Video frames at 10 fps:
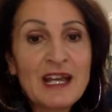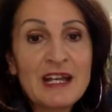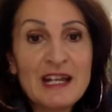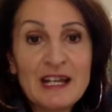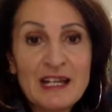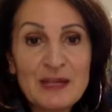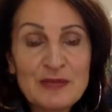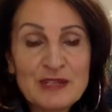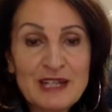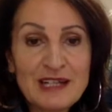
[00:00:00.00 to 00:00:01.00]
and I am
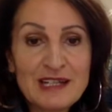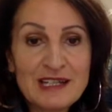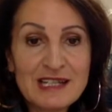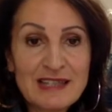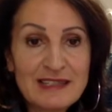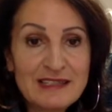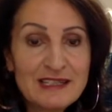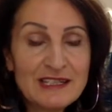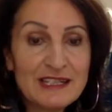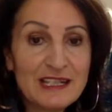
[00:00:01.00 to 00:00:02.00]
Tanya Sutherland,
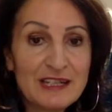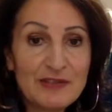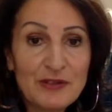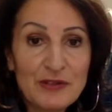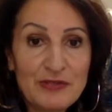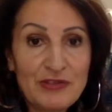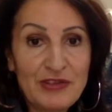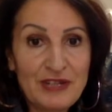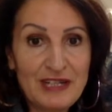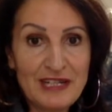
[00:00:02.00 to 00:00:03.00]
and I have over
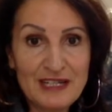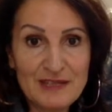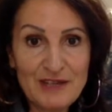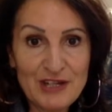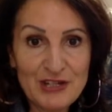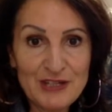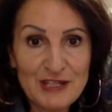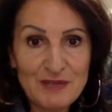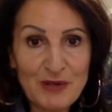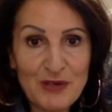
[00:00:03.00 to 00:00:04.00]
30 years fashion
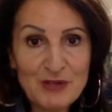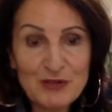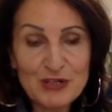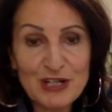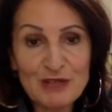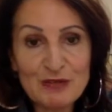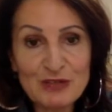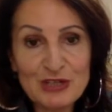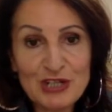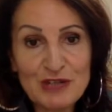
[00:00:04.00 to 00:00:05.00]
experience, which I will be
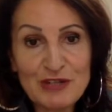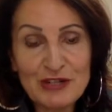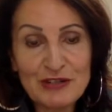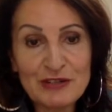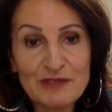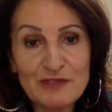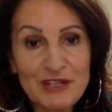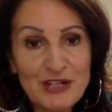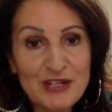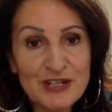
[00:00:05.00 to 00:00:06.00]
sharing a lot of
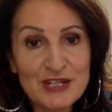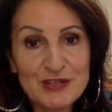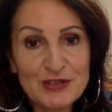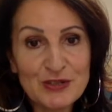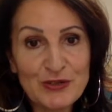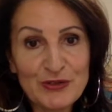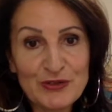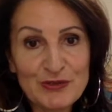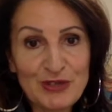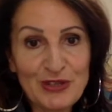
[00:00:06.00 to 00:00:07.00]
videos and tutorials
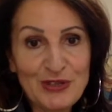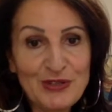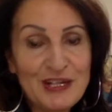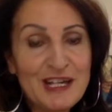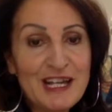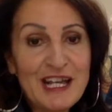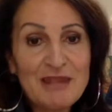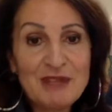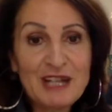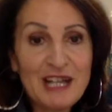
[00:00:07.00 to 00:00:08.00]
with you, and
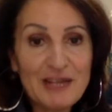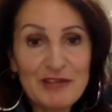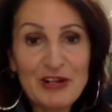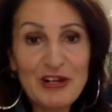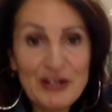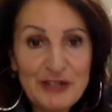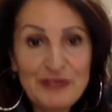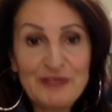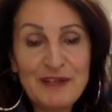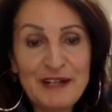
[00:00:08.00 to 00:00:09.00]
we're going to have a lot of
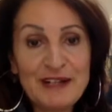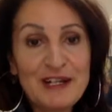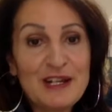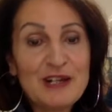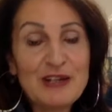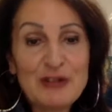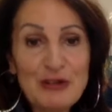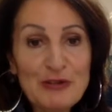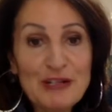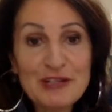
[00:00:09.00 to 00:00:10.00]
fun
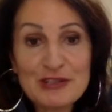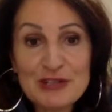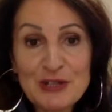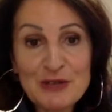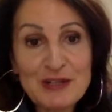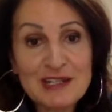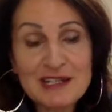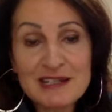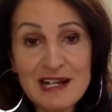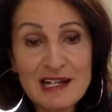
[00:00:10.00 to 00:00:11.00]
growing, sewing,
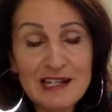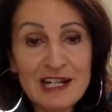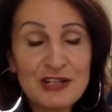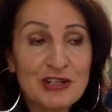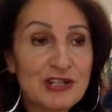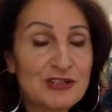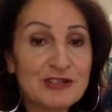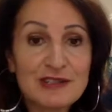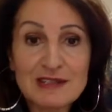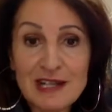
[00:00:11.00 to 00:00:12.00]
styling, and you're going to
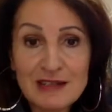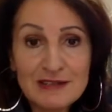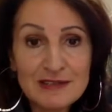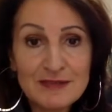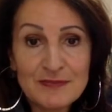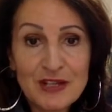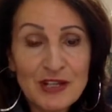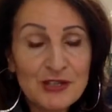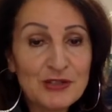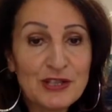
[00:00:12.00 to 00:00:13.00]
design it,
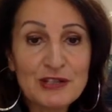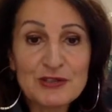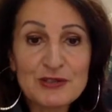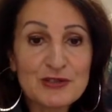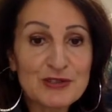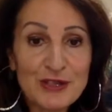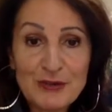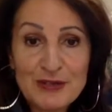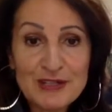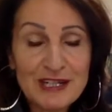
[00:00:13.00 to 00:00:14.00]
you're going to sew
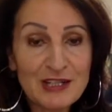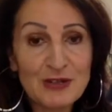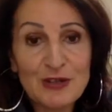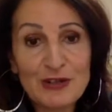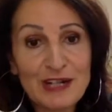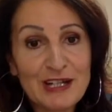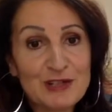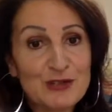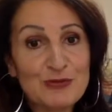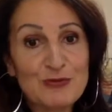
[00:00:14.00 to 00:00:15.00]
it, and you are going
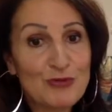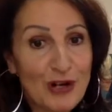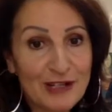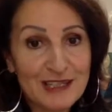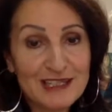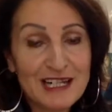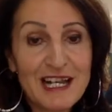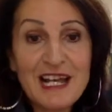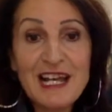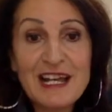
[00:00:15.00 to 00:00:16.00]
to rock it.
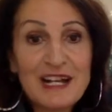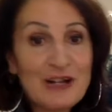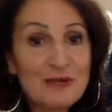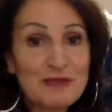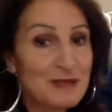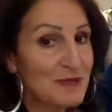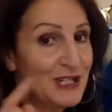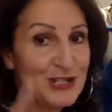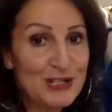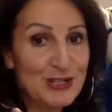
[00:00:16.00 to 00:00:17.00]
And I will be
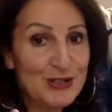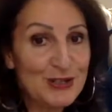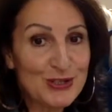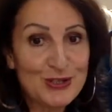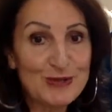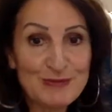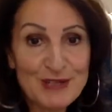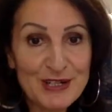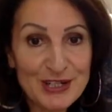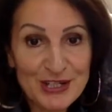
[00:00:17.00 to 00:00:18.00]
speaking to you soon.
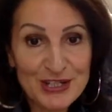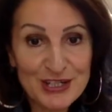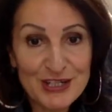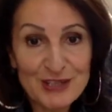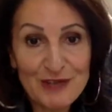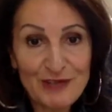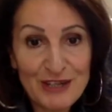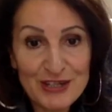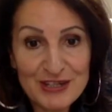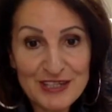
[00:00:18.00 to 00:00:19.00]
Cheers, you
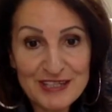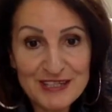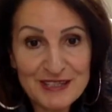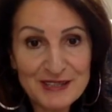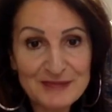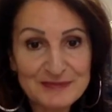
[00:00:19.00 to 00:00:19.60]
fashionistas.